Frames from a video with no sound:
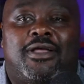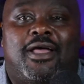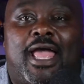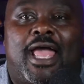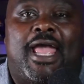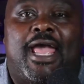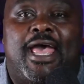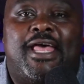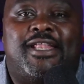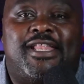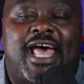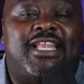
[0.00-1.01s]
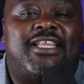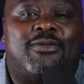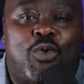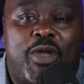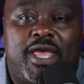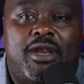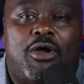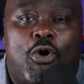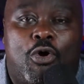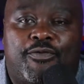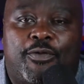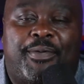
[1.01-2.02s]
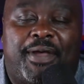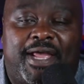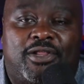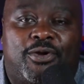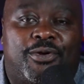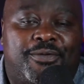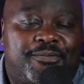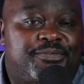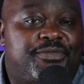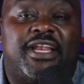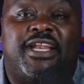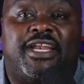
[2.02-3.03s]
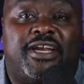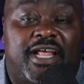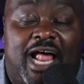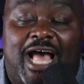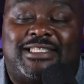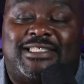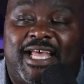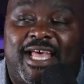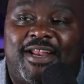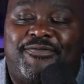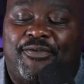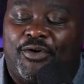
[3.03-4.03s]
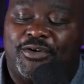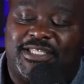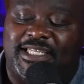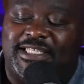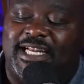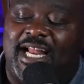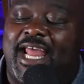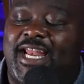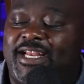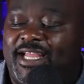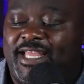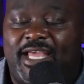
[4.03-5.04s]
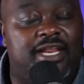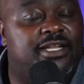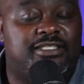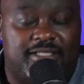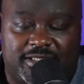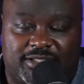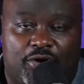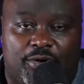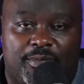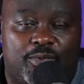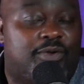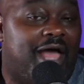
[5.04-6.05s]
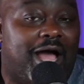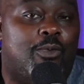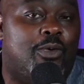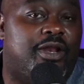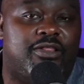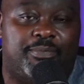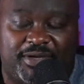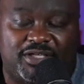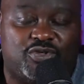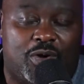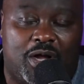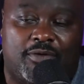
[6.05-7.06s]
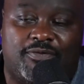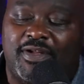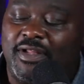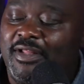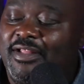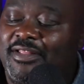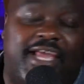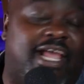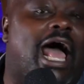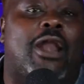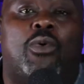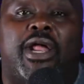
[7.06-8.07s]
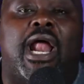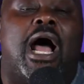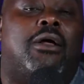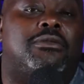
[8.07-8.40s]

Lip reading: And that win over Baylor, they needed it. I said for Cincinnati to get into the tournament without winning the Big 12, they got to win out.